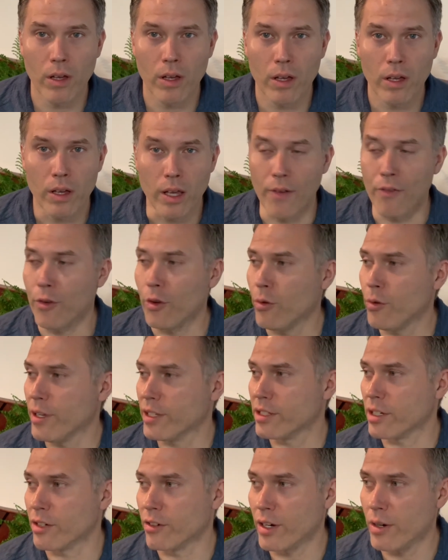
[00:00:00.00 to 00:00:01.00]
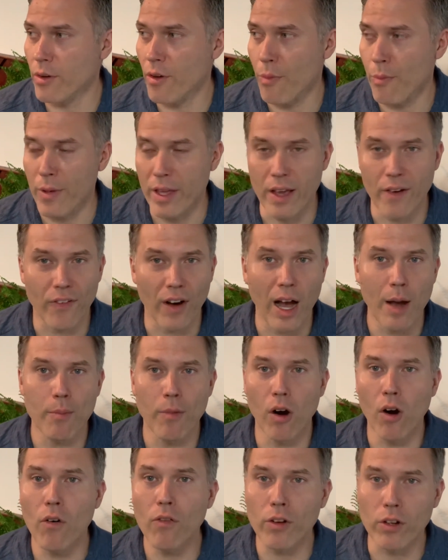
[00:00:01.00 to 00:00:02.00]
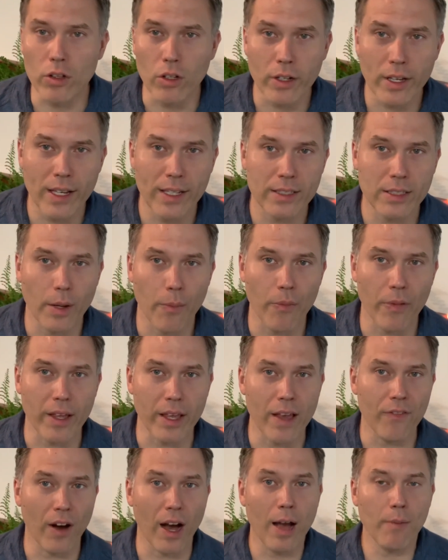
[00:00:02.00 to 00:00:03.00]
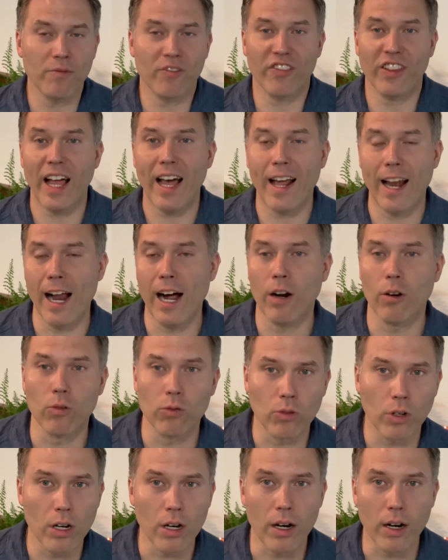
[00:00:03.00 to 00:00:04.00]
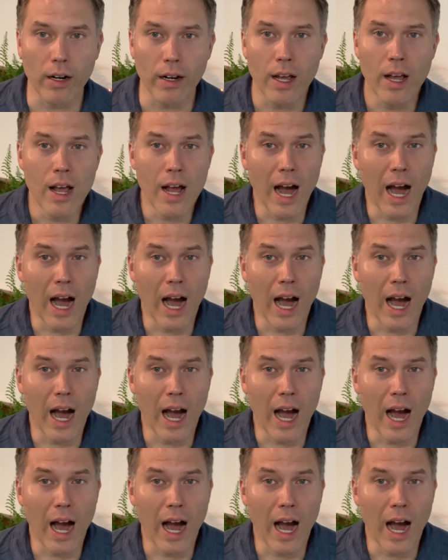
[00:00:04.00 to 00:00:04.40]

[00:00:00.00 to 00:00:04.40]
If you disagree with me, if I'm overlooking something, if I'm flat out wrong,